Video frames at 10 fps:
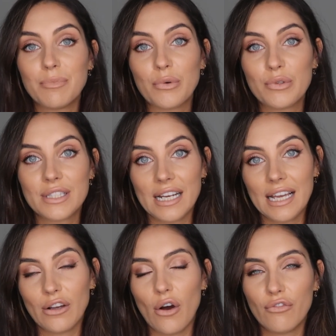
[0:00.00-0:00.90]
boots that I
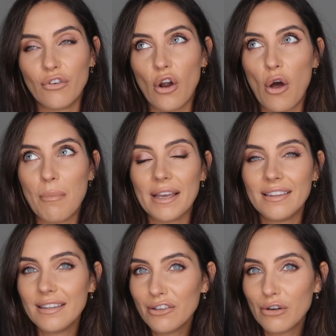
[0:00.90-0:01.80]
got from, I
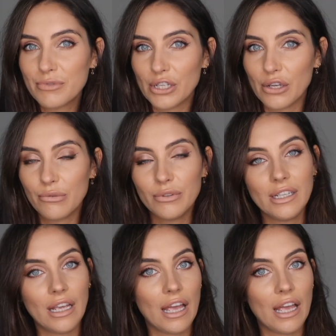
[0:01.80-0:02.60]
think they're from Dune.